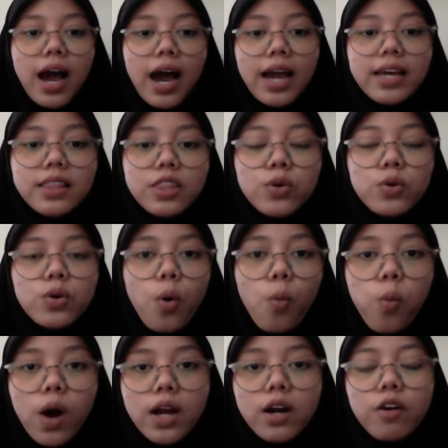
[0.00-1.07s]
I took
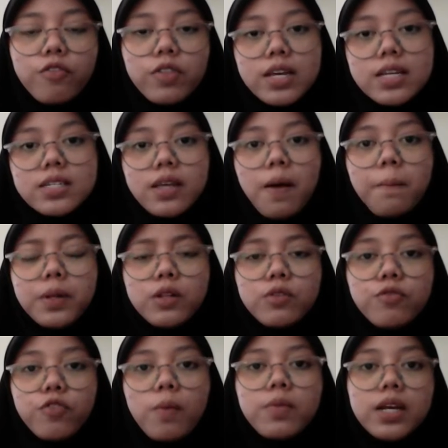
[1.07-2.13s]
one of the example
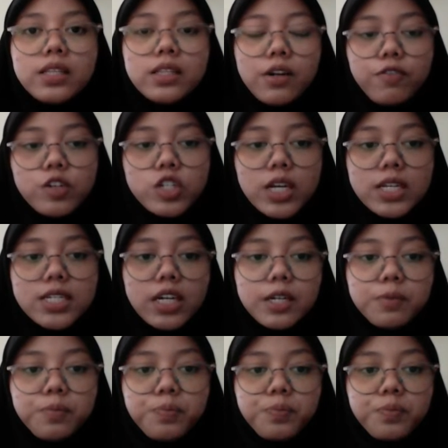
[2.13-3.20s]
from the interview
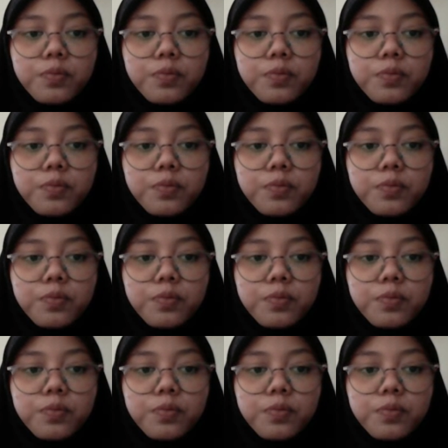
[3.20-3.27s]
session.